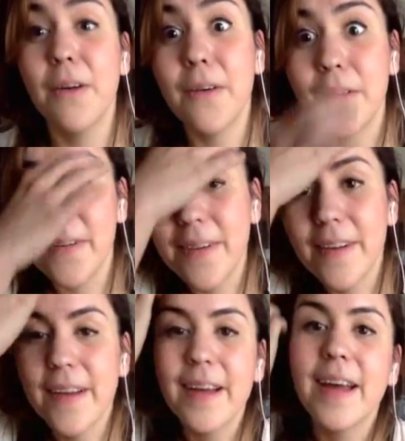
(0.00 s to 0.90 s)
Oh,
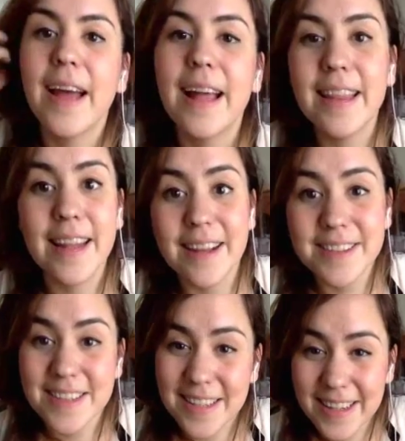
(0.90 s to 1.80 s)
and then I
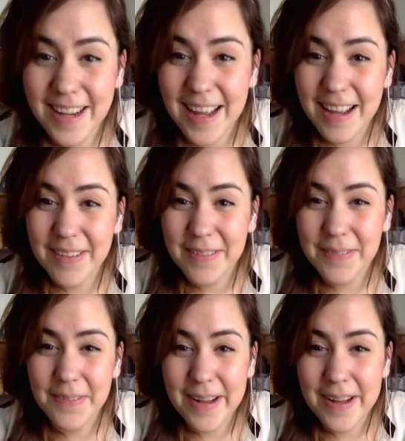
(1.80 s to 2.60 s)
also took a